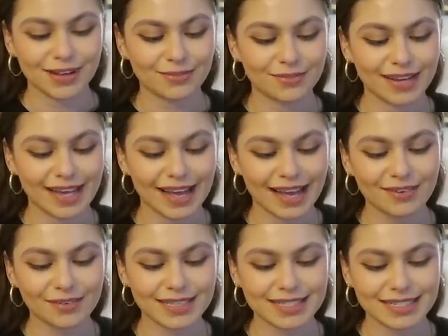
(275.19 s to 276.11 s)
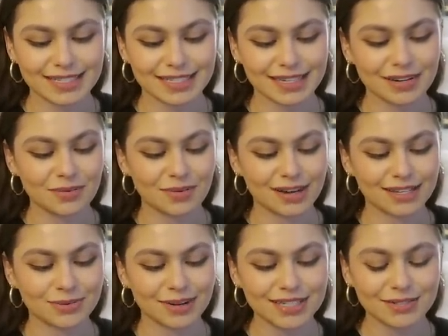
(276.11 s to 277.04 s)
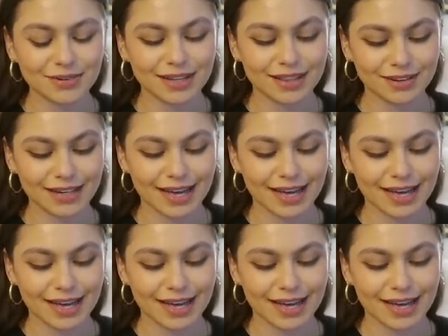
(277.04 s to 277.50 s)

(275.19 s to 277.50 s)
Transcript: and we can't wait to see what 2023